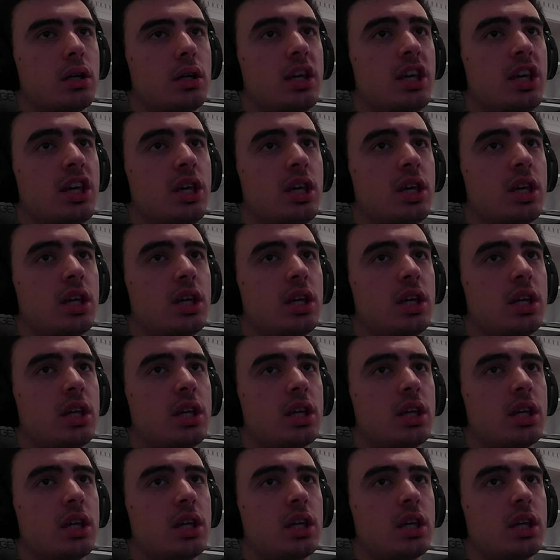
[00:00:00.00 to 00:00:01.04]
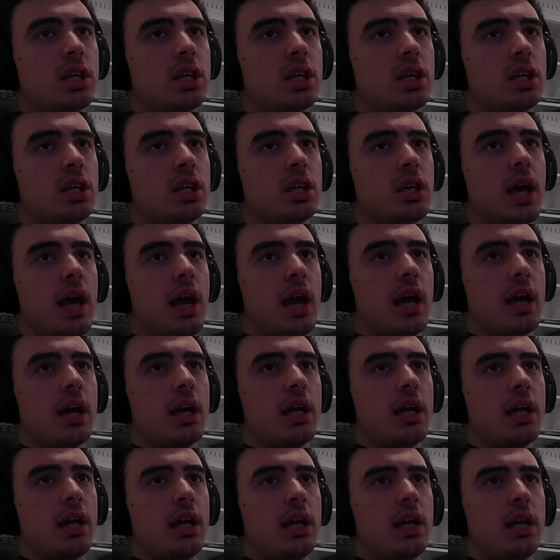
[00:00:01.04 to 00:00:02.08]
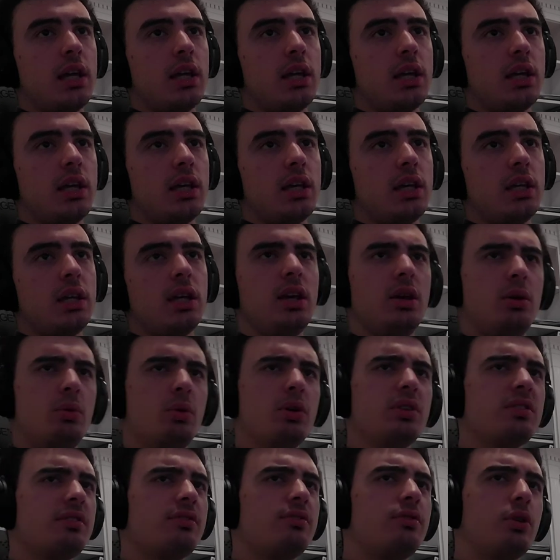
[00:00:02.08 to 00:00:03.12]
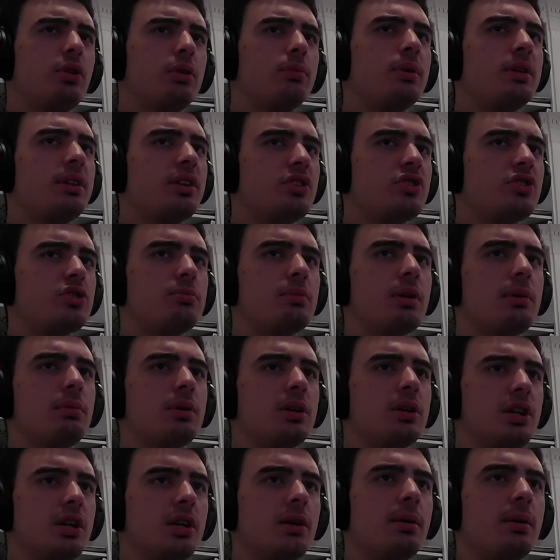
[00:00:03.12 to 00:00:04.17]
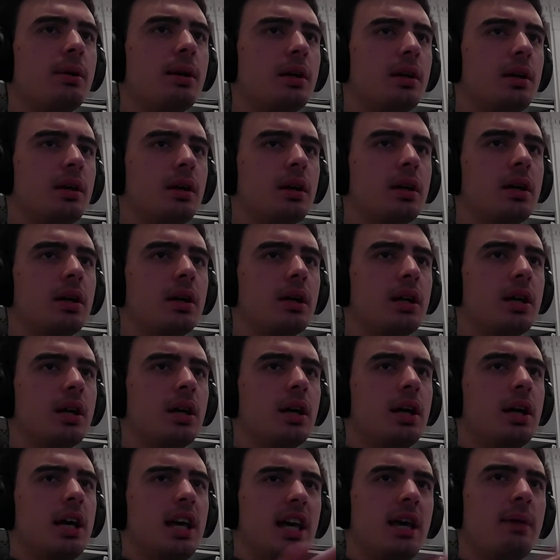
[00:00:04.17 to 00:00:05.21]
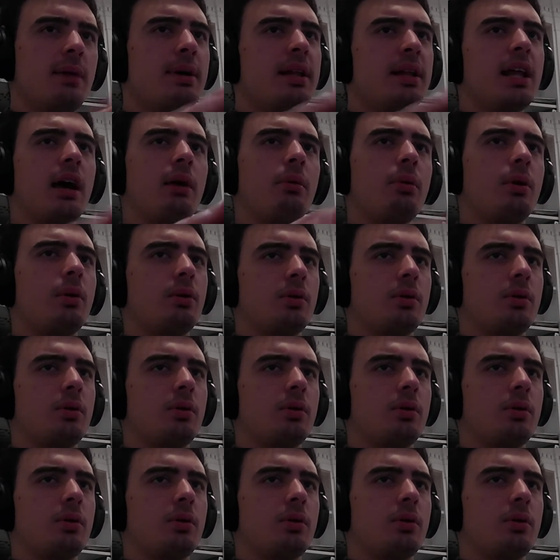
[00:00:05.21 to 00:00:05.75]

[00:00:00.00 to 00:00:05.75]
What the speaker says: he he was a former Digit member. Him and I